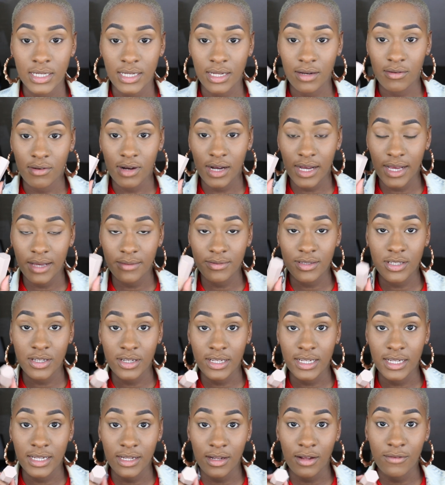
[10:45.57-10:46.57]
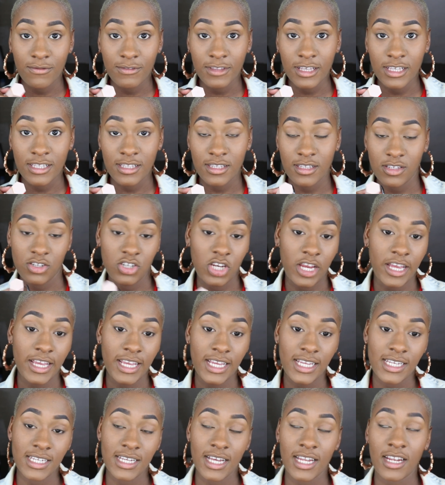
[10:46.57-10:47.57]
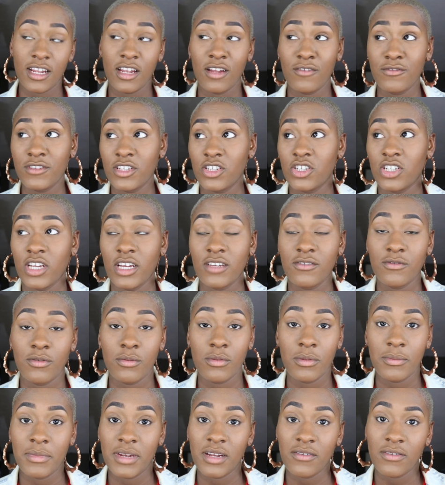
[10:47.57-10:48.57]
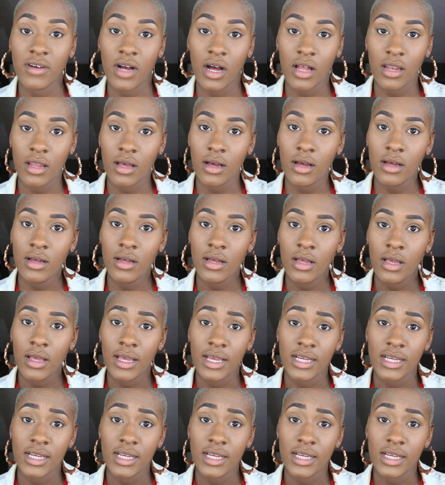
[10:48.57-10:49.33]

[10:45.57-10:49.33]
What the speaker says: Now, I absolutely love this shade, and I love this shade for women of colour